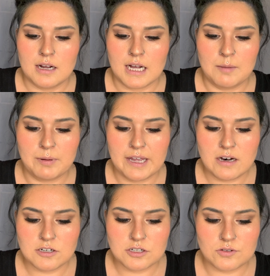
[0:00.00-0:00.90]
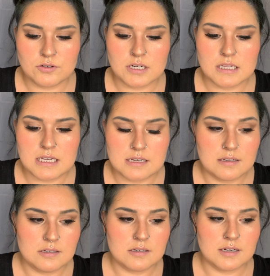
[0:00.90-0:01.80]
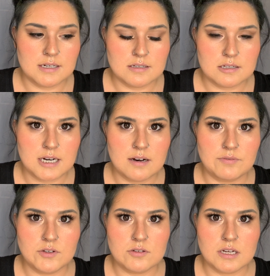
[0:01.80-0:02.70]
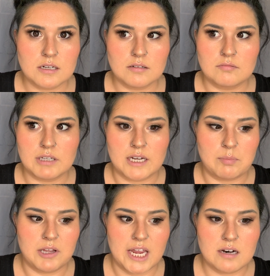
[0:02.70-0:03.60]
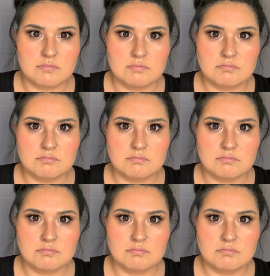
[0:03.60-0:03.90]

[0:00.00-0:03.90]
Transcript: I plan on just using these instead of using like a plate.